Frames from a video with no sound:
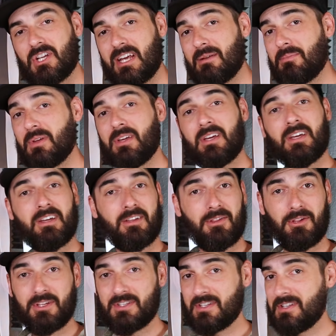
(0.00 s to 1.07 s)
amp,
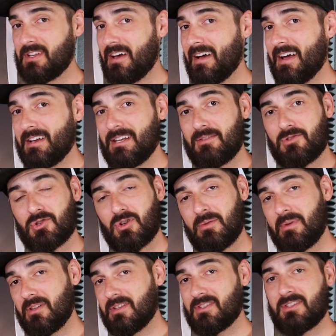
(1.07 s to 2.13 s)
listen to high def
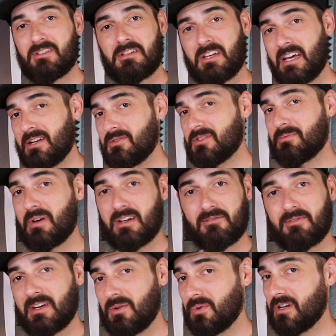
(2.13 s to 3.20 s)
streaming, listen to Tidal,
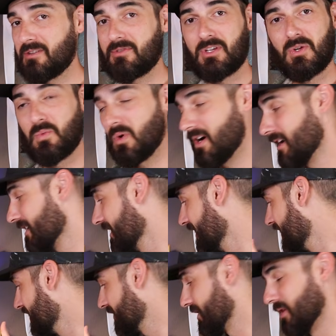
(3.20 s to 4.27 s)
Spotify, whatever you want.
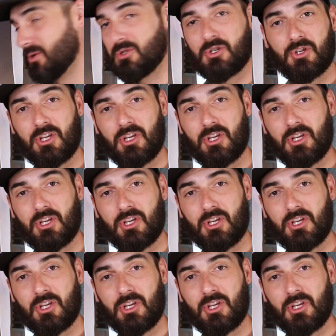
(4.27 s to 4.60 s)
Load your